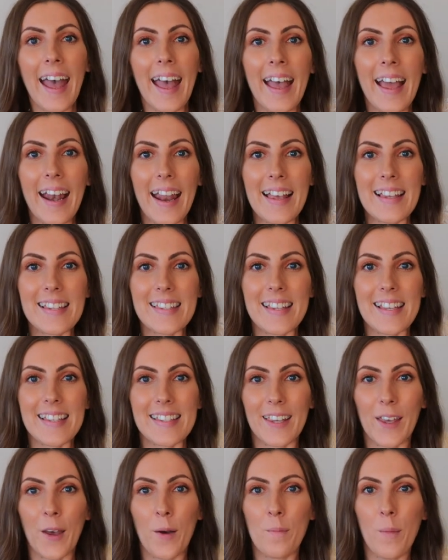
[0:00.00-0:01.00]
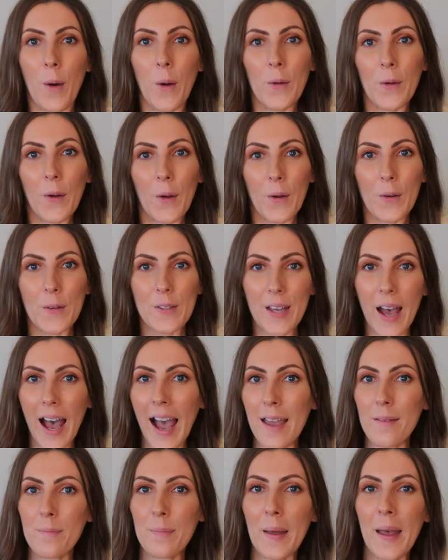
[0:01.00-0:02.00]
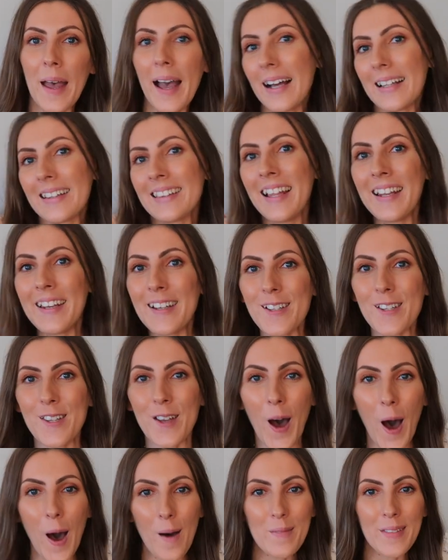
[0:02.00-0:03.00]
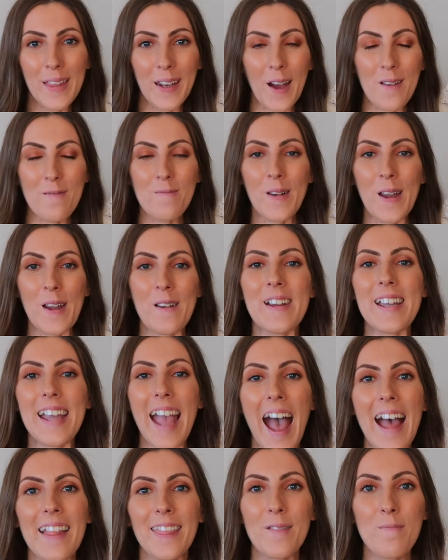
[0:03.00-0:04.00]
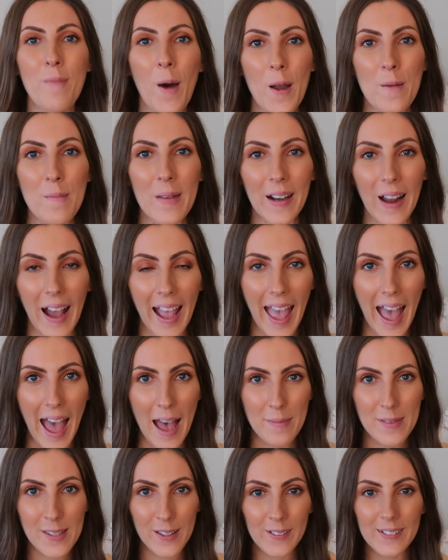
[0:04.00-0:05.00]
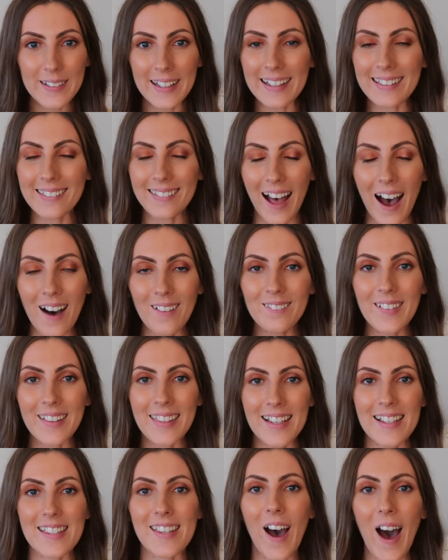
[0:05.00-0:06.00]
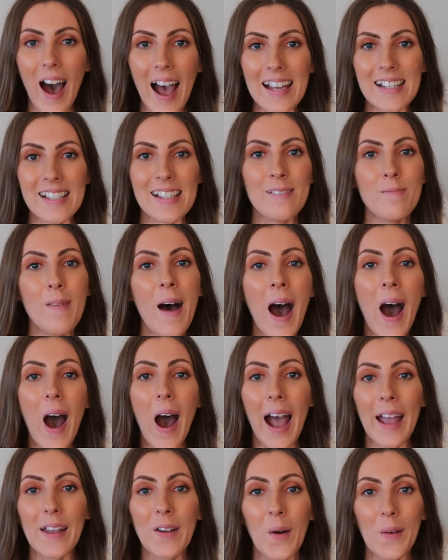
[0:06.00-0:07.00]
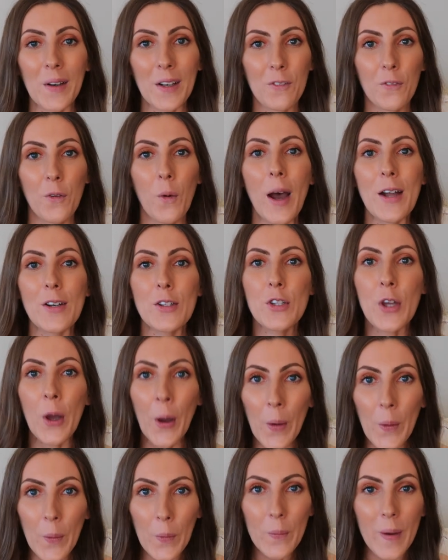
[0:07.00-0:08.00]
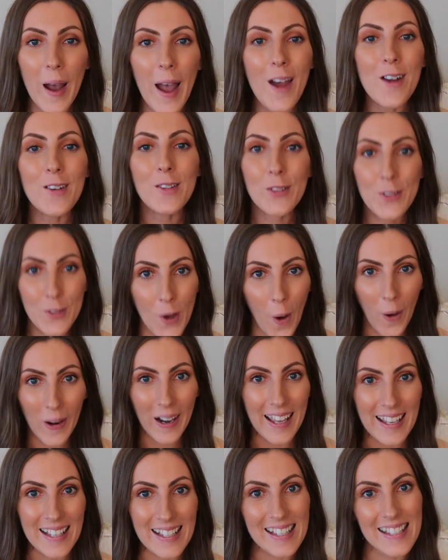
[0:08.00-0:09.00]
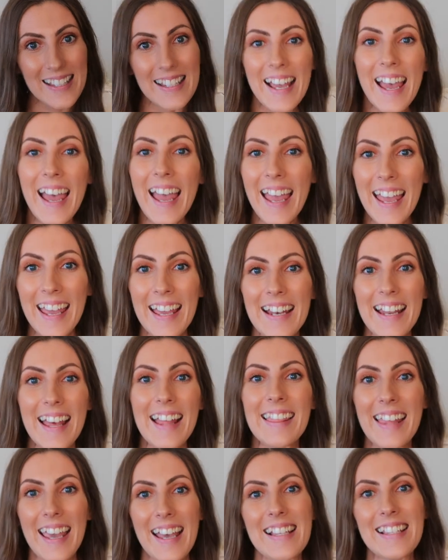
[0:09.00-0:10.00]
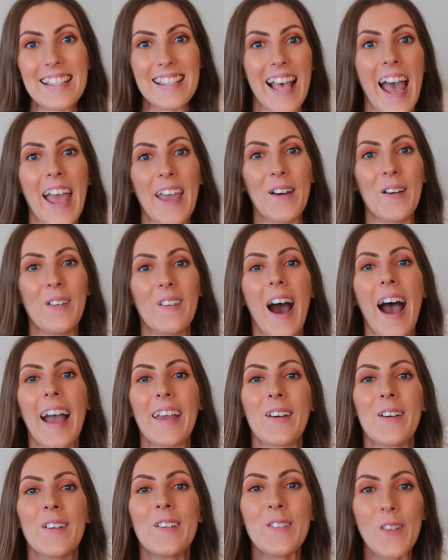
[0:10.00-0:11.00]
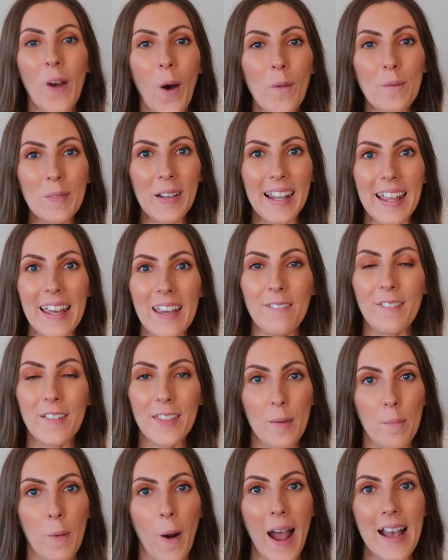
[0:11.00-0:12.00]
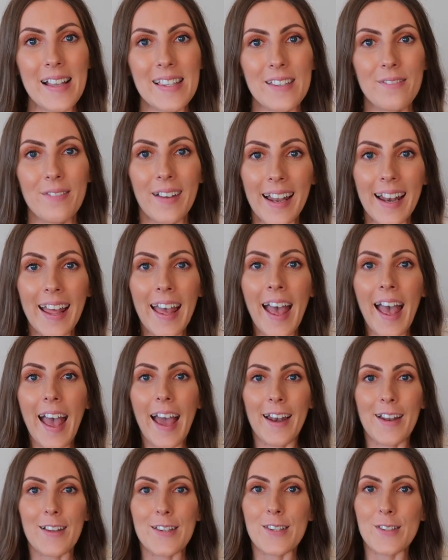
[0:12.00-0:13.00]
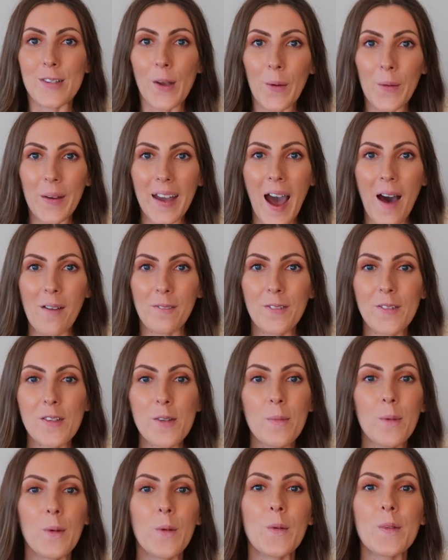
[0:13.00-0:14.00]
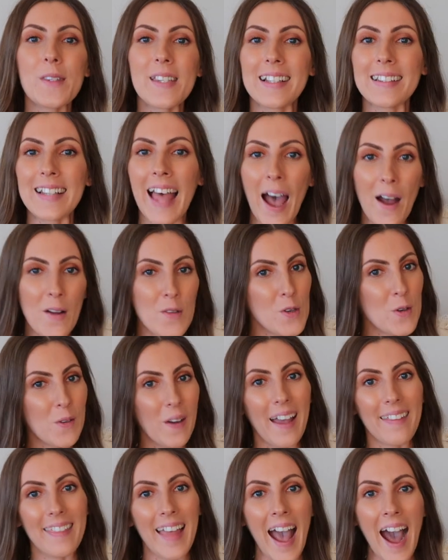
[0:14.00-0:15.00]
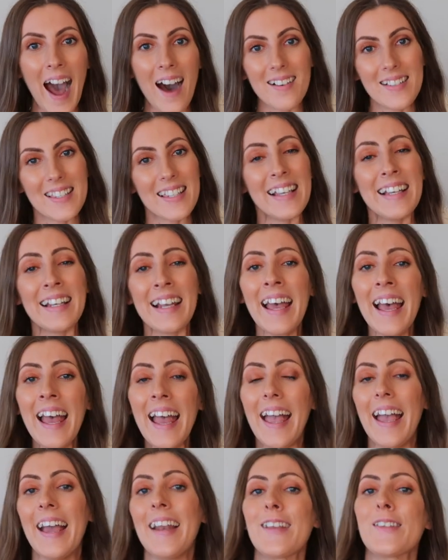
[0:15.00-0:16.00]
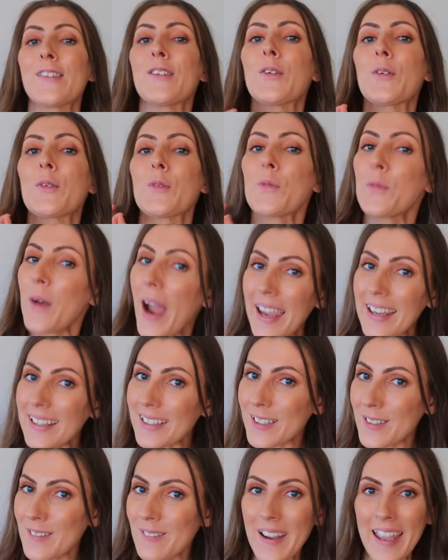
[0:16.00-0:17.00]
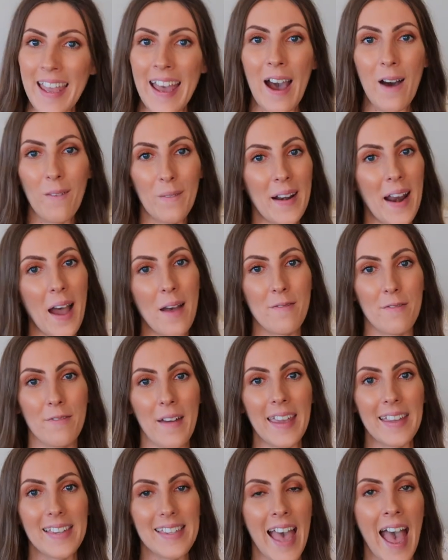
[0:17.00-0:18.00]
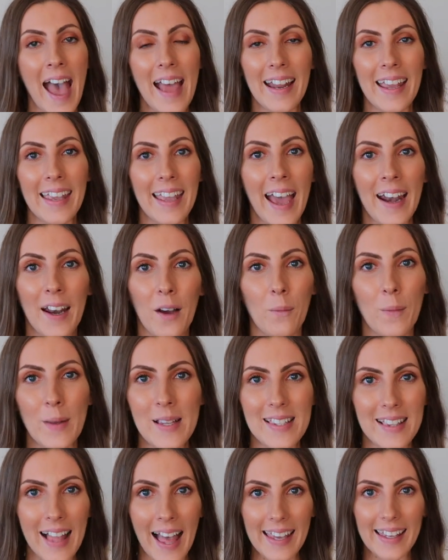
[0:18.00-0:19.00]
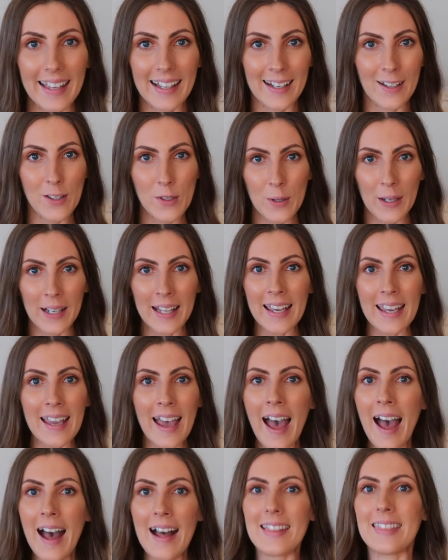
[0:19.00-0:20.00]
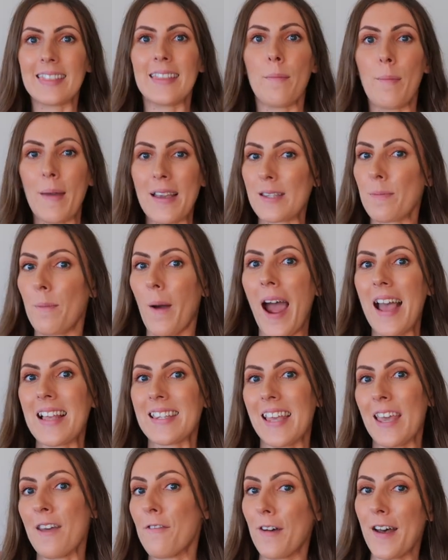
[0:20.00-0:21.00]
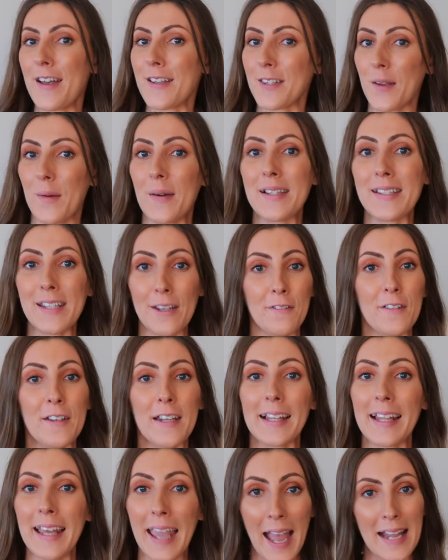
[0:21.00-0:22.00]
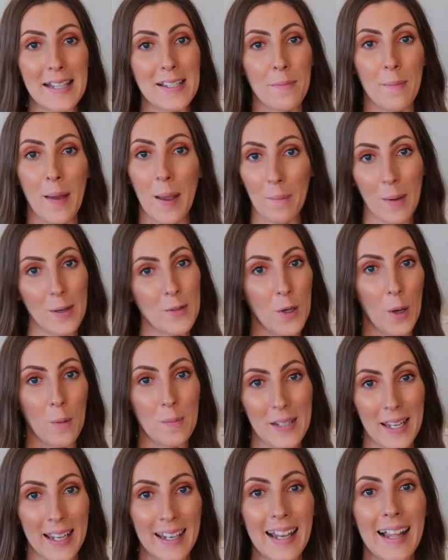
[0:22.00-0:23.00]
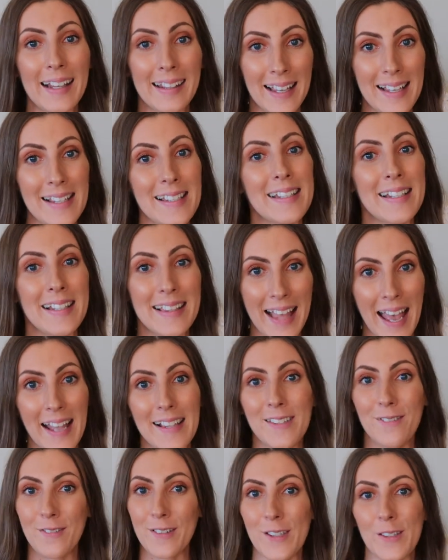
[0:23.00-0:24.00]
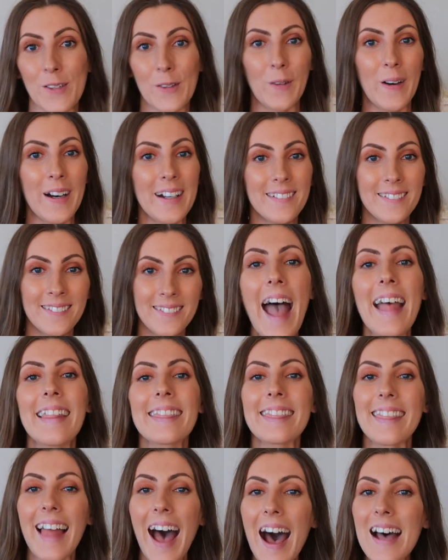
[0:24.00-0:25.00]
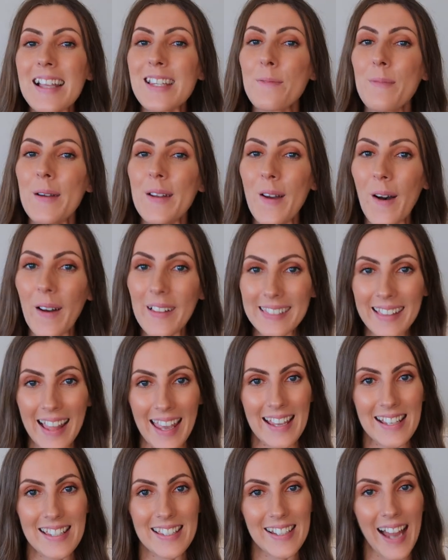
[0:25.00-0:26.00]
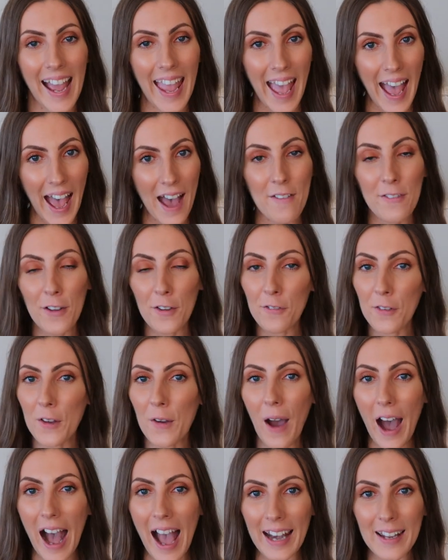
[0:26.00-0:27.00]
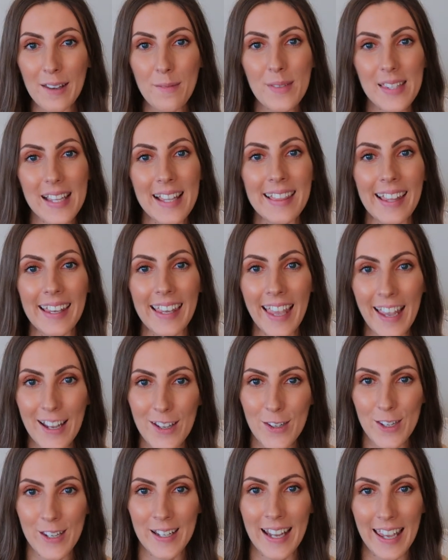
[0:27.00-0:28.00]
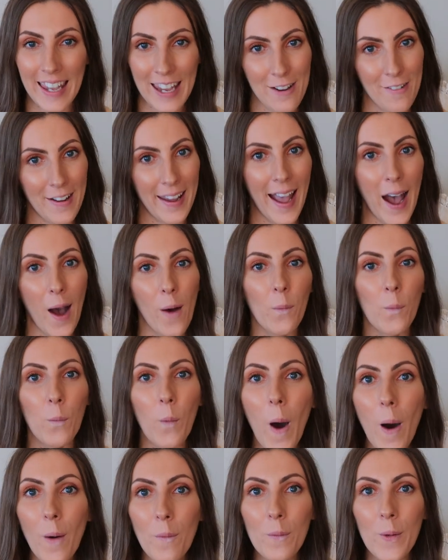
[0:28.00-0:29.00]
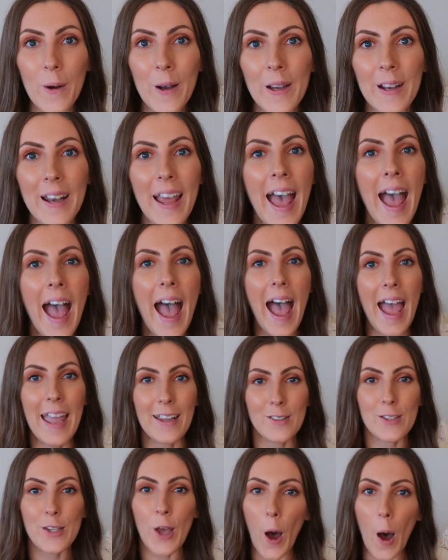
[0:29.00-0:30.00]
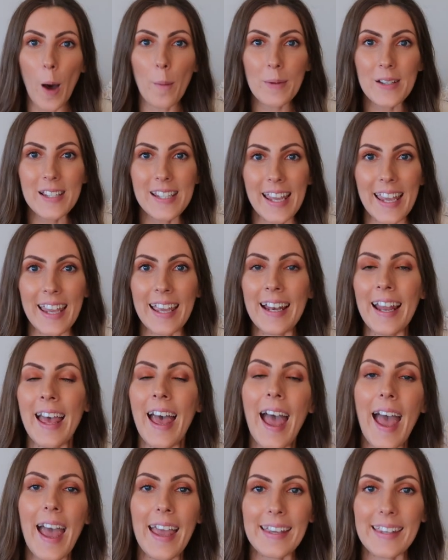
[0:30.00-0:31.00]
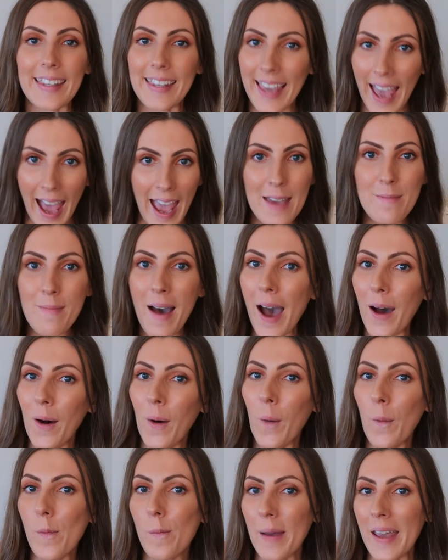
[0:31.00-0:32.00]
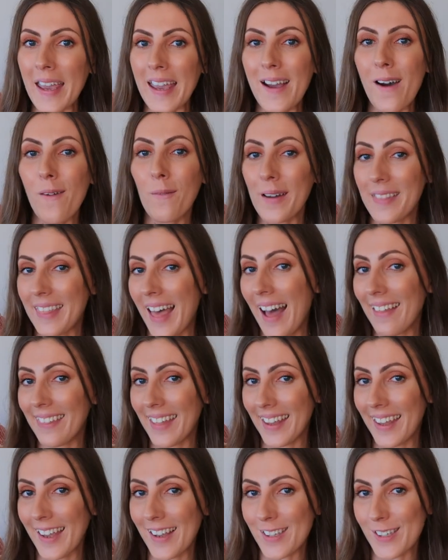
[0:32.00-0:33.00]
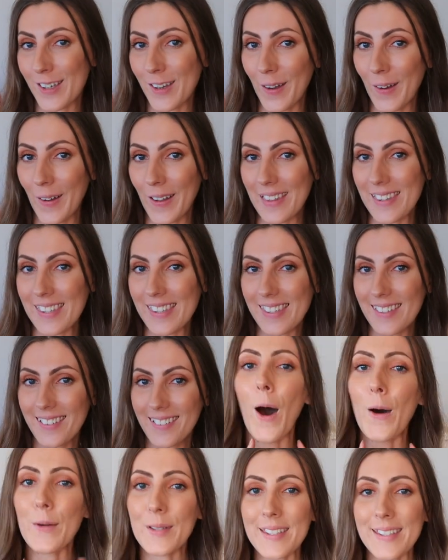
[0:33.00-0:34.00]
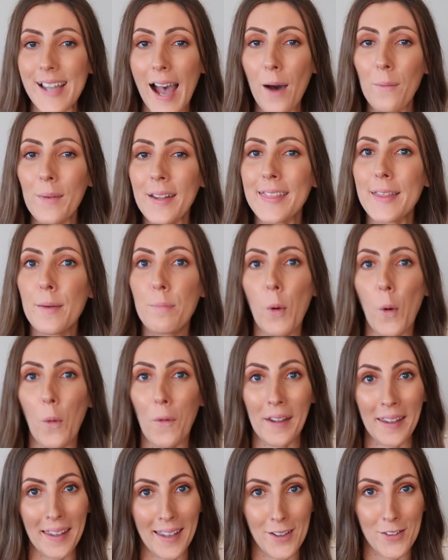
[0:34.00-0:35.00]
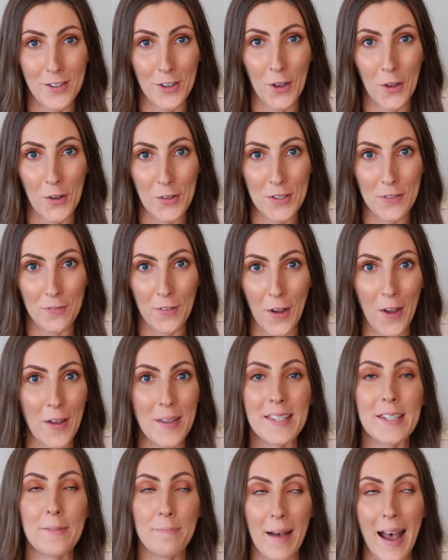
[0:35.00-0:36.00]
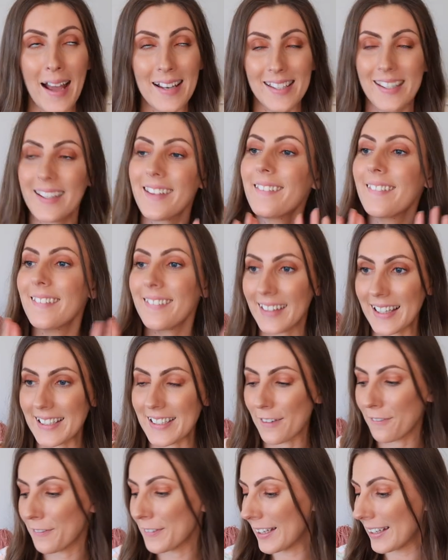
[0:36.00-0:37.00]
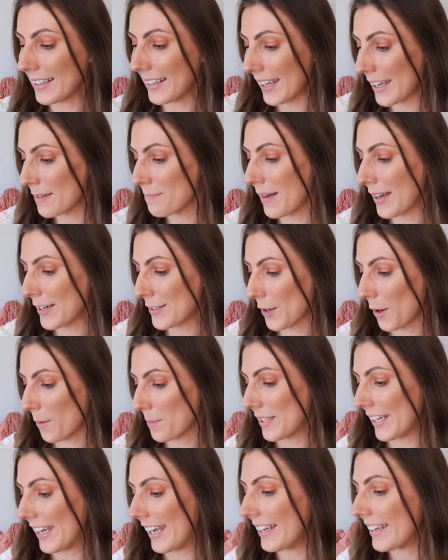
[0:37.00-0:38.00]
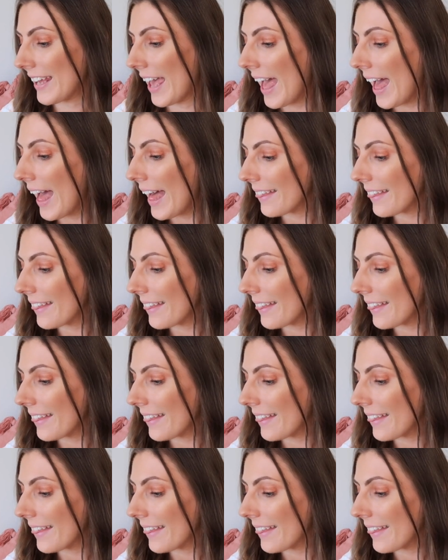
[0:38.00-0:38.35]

It is this kimono type linen top that I'm wearing at the moment. I absolutely love this item. I got it for $2 in their sale. I could not believe the price of it. It is so comfortable to lounge around the house in. It is great to wear when I'm fake tanning, and it was like literally the best price ever, so it definitely had to make my top 10 list, that's for sure. And last but not least, I have a few items in the kitchen area. What would a top 10 Kmart haul be without their kitchen goods? I'll start with the boring kitchen goods first, but they're definitely in my top 10.